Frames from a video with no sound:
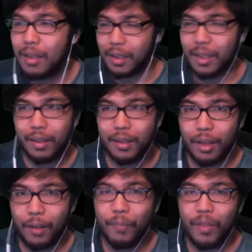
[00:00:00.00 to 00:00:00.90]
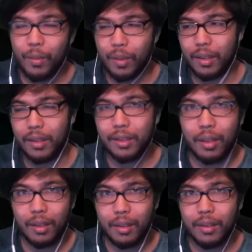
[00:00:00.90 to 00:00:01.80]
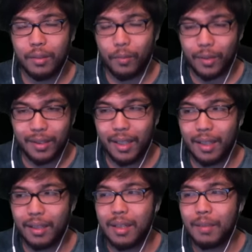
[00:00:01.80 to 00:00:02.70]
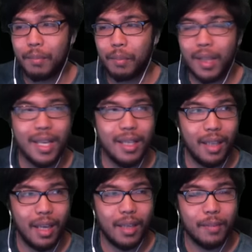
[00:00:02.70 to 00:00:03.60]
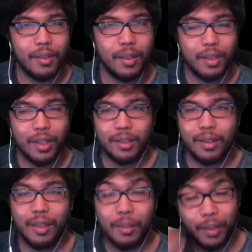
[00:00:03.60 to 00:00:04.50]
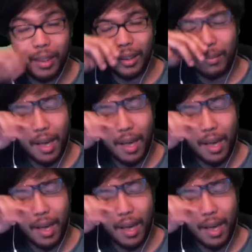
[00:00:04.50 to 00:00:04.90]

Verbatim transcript: Letting you know, we're gonna start once again playing games just to complete them.